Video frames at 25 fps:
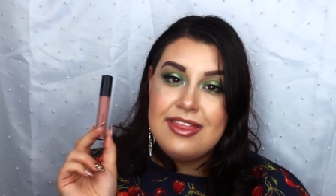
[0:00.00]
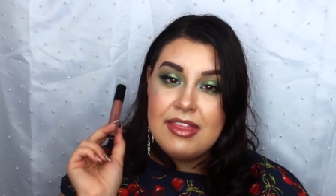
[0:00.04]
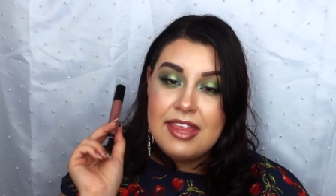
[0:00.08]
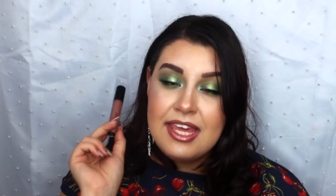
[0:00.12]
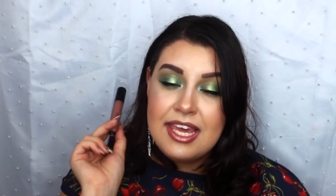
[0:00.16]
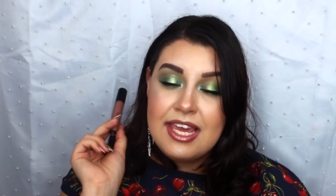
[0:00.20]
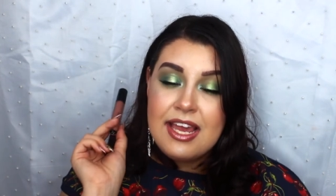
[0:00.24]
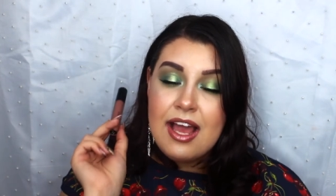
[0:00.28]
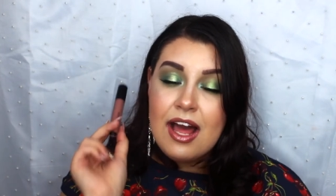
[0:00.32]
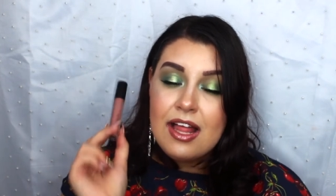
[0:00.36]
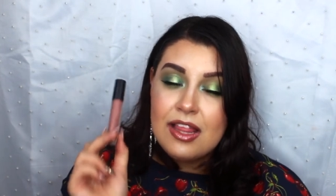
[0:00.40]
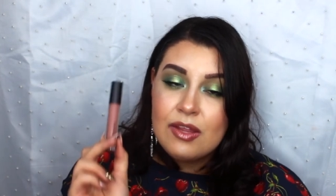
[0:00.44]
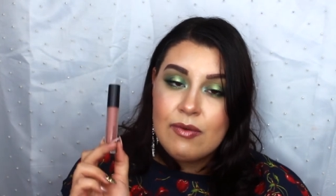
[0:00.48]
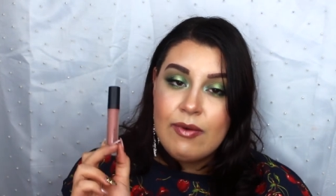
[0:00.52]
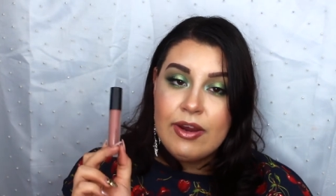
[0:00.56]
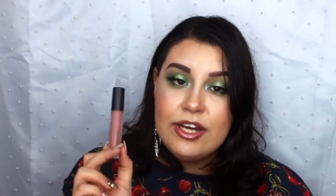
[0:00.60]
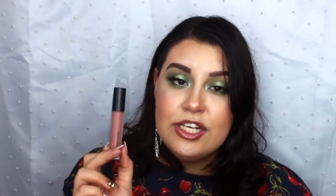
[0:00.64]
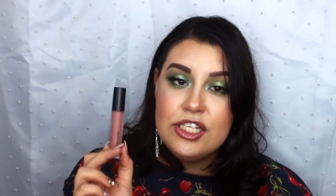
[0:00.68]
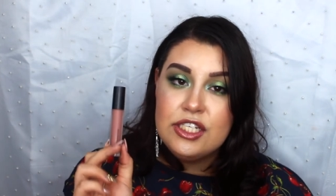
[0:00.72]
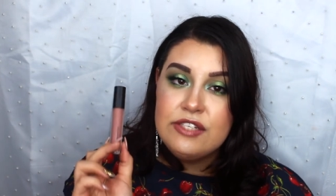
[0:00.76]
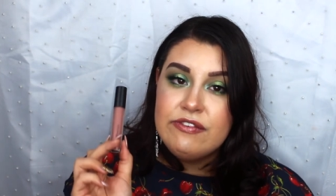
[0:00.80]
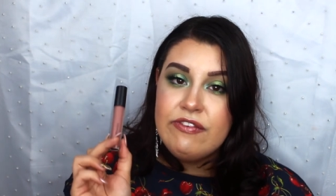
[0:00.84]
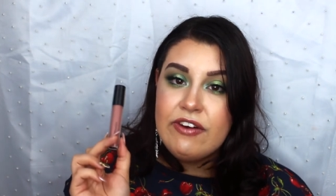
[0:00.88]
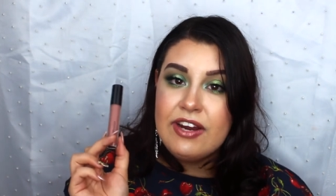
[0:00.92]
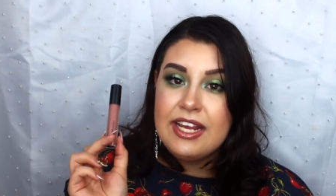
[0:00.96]
The color
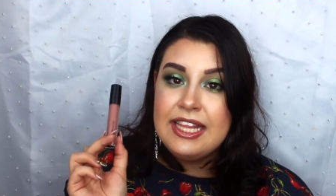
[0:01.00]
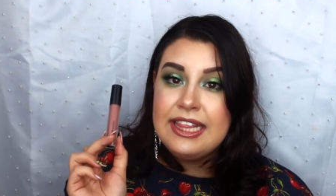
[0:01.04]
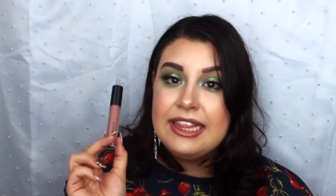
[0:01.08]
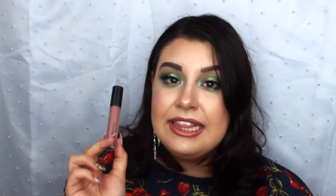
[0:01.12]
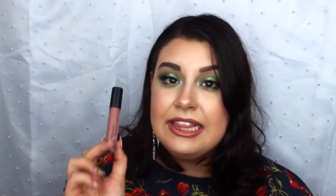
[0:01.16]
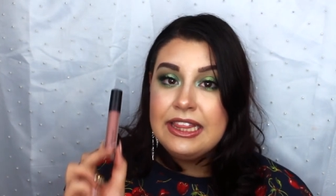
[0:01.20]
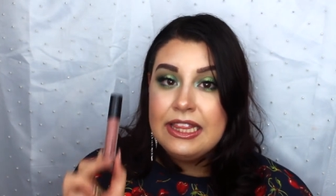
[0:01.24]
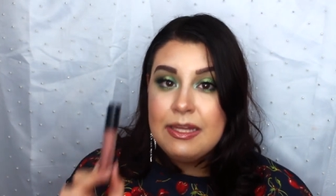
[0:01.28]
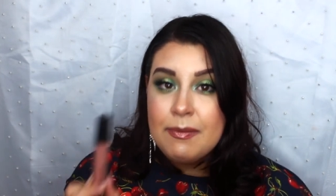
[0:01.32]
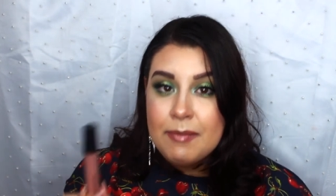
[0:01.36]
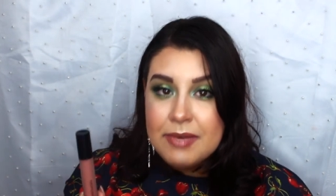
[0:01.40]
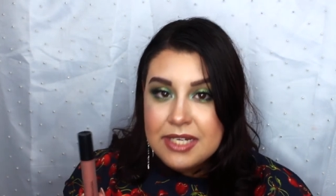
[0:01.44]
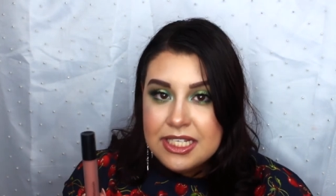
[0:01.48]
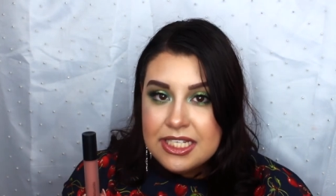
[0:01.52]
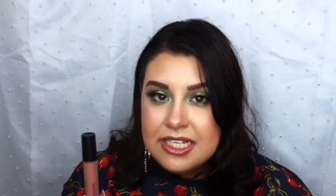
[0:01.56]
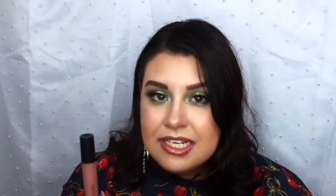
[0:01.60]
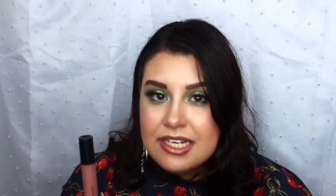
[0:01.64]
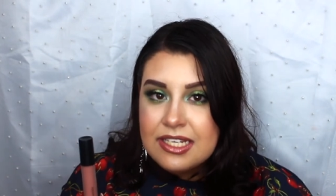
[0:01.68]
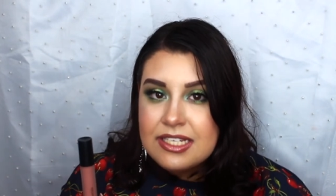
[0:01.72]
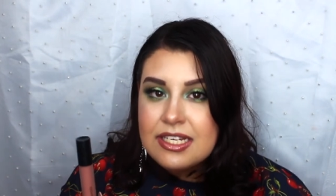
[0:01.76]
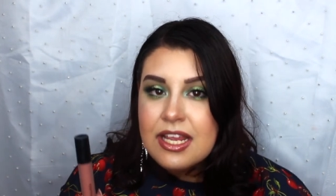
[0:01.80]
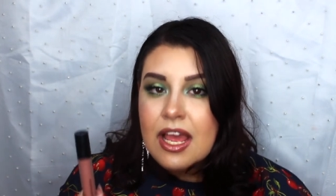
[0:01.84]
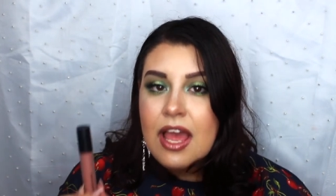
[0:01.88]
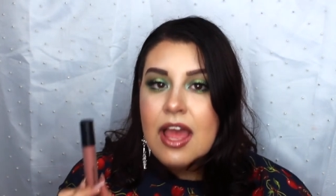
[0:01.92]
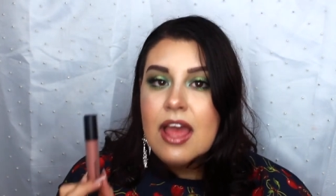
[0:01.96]
range is very
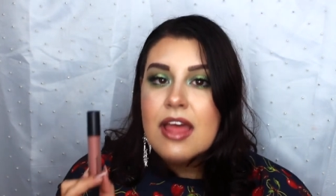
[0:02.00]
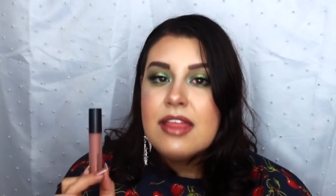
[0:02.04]
limited.